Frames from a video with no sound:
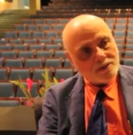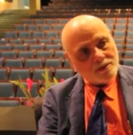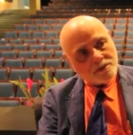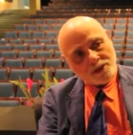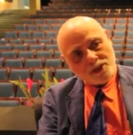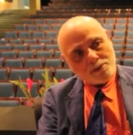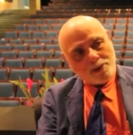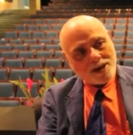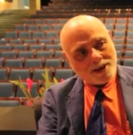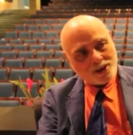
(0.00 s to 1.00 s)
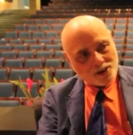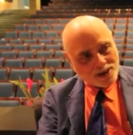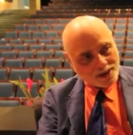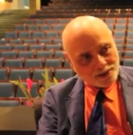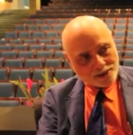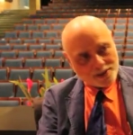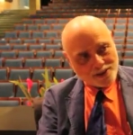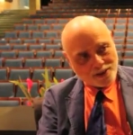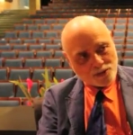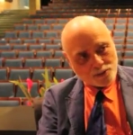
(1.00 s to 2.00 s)
feeds back and changes
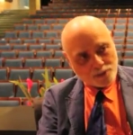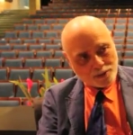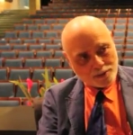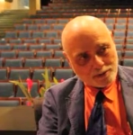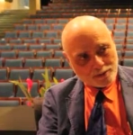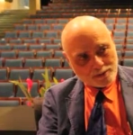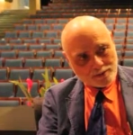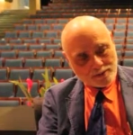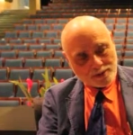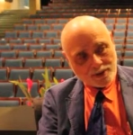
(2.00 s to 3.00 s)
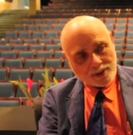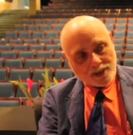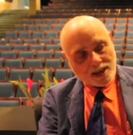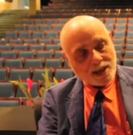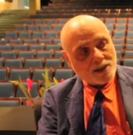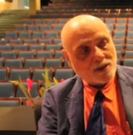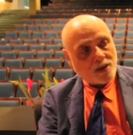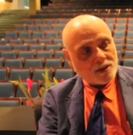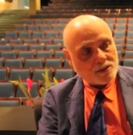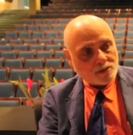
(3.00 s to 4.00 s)
the input, and it
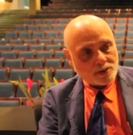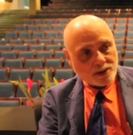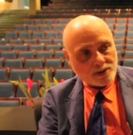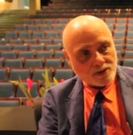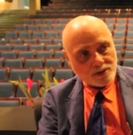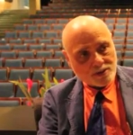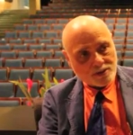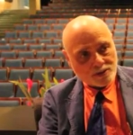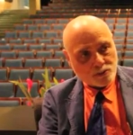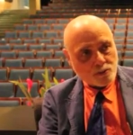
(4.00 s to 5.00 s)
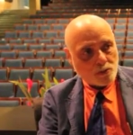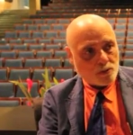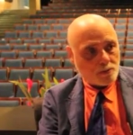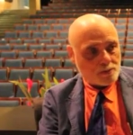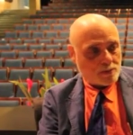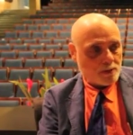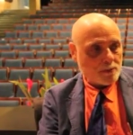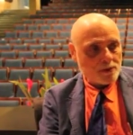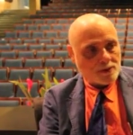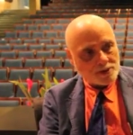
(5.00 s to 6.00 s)
also changes the rules by
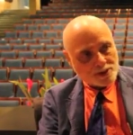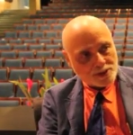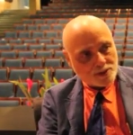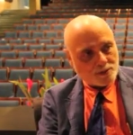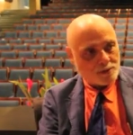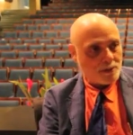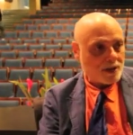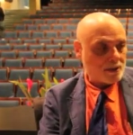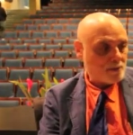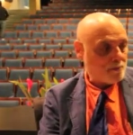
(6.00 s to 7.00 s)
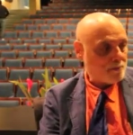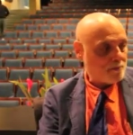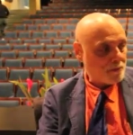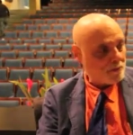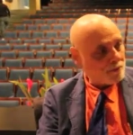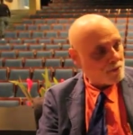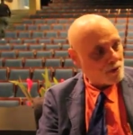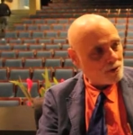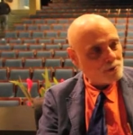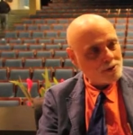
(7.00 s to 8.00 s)
which the system
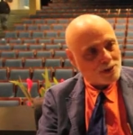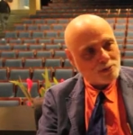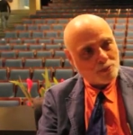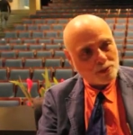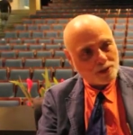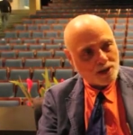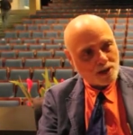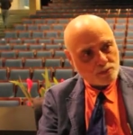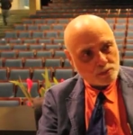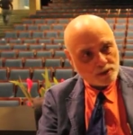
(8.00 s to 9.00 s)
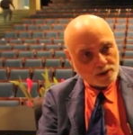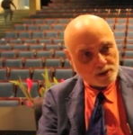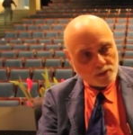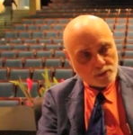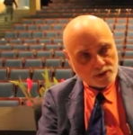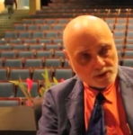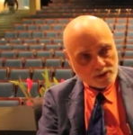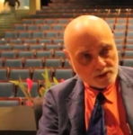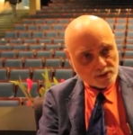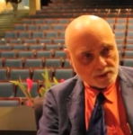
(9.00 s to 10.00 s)
transforms input to output. In other words, the
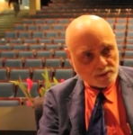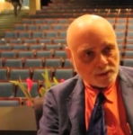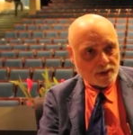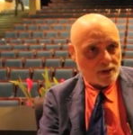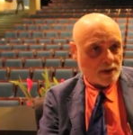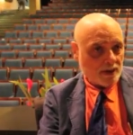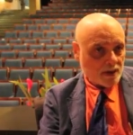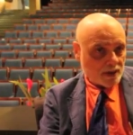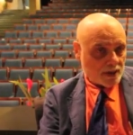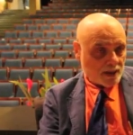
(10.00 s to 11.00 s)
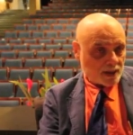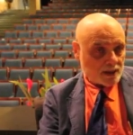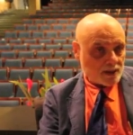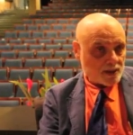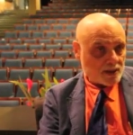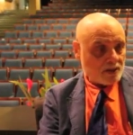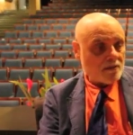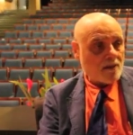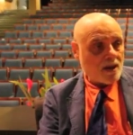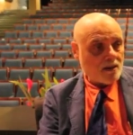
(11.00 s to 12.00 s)
system is
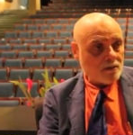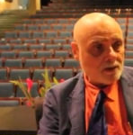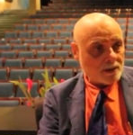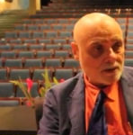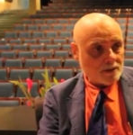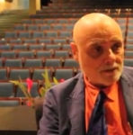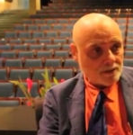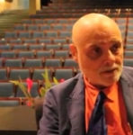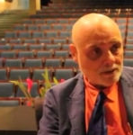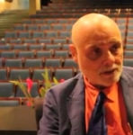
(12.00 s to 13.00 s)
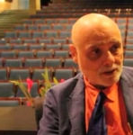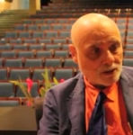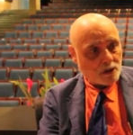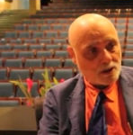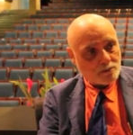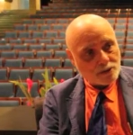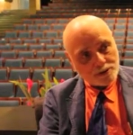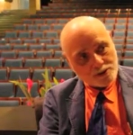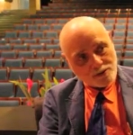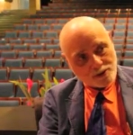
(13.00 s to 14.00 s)
evolving along with
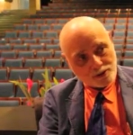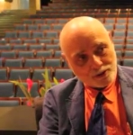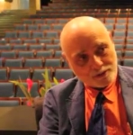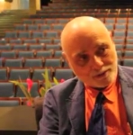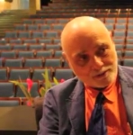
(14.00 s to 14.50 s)
its function.